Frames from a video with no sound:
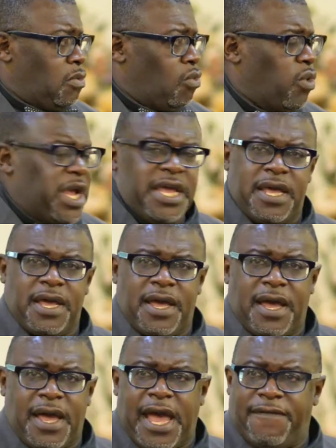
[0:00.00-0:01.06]

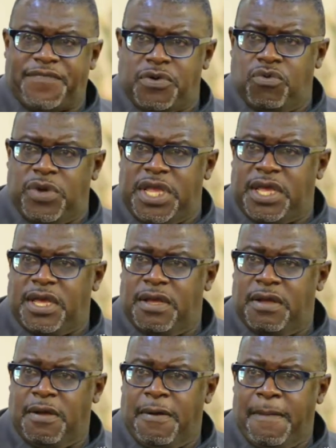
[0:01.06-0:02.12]
week after week,
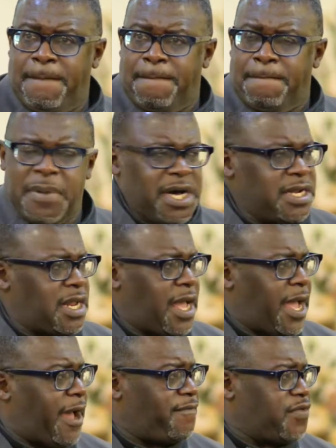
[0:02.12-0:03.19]
month
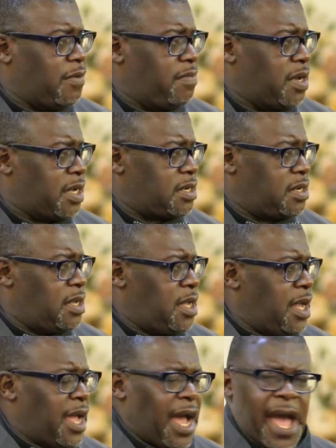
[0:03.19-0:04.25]
after month,
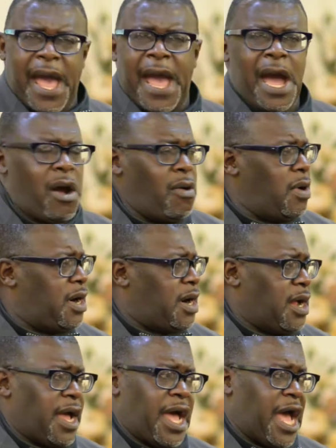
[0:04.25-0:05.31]

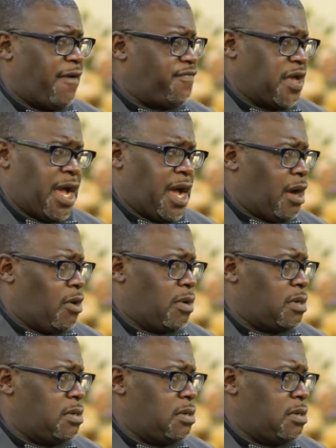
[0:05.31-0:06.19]
hour after hour,